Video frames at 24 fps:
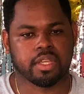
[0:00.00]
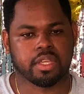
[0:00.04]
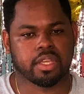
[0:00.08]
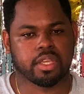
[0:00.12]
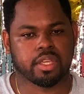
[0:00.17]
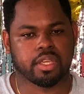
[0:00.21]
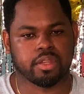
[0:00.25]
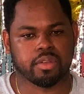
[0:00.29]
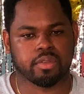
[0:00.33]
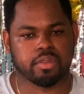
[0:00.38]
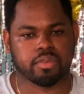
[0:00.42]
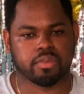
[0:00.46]

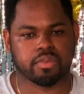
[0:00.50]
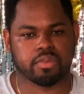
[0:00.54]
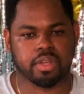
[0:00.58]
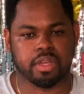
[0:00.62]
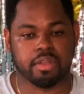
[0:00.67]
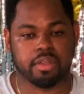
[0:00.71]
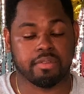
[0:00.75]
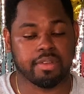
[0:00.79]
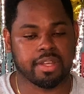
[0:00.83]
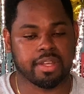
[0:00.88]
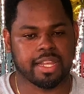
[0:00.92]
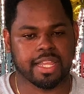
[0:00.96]
You know, I
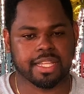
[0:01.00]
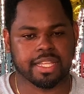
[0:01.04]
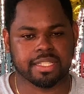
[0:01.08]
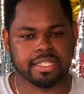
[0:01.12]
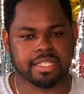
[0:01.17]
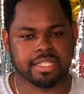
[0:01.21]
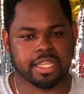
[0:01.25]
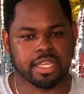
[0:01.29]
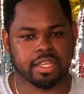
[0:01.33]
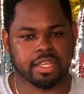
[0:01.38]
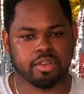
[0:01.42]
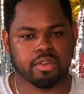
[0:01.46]
really like to
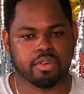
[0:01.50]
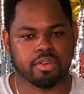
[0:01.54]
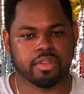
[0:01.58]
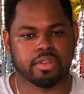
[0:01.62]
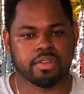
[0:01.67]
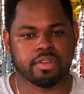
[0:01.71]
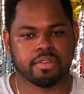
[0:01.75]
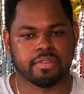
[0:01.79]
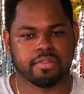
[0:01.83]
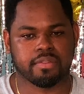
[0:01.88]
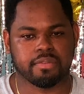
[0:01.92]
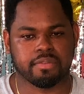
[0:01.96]
thank God
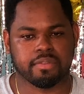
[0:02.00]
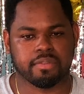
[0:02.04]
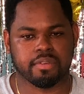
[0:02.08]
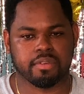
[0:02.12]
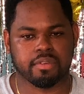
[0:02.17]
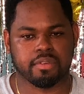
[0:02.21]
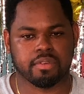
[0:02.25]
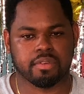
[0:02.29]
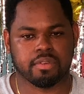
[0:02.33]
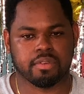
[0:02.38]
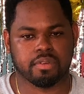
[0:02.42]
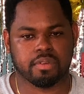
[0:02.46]

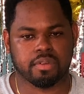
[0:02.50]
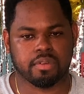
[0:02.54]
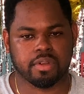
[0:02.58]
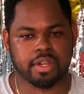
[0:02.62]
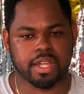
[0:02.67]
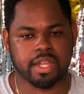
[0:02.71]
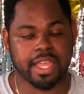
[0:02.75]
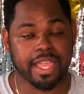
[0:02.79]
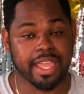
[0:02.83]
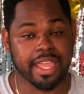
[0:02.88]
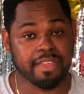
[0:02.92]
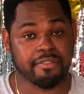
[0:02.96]
for
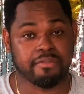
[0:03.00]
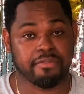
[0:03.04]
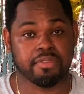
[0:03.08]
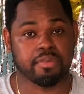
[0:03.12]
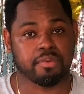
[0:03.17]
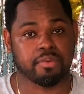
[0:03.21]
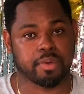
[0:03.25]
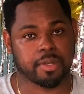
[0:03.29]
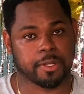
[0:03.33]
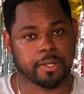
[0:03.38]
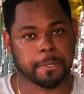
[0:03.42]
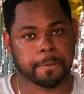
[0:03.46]

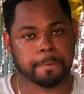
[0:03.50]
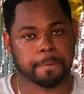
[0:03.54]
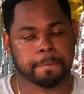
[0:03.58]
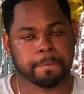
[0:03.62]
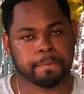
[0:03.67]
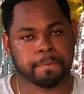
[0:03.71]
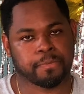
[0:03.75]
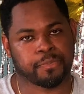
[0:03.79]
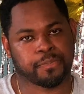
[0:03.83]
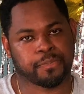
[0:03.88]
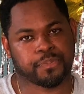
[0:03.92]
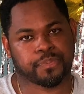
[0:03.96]
everyone.
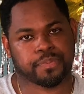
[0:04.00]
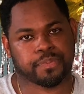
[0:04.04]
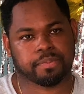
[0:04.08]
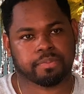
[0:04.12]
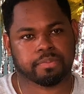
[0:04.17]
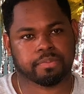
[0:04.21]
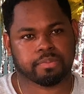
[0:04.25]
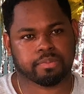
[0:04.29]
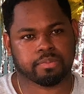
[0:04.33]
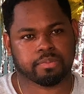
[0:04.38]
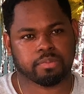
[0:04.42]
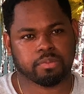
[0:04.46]

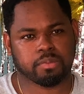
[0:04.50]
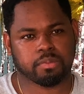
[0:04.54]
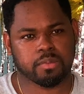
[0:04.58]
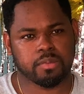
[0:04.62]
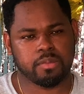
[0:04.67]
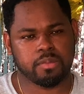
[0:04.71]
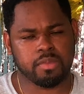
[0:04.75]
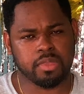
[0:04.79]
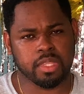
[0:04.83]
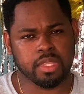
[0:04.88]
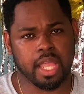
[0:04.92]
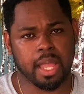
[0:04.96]

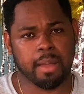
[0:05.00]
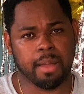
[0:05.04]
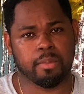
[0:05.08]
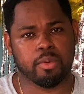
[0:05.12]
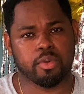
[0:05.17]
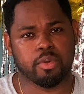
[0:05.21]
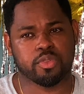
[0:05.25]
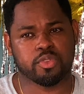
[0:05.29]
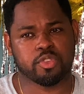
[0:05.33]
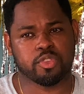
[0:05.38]
I'm going to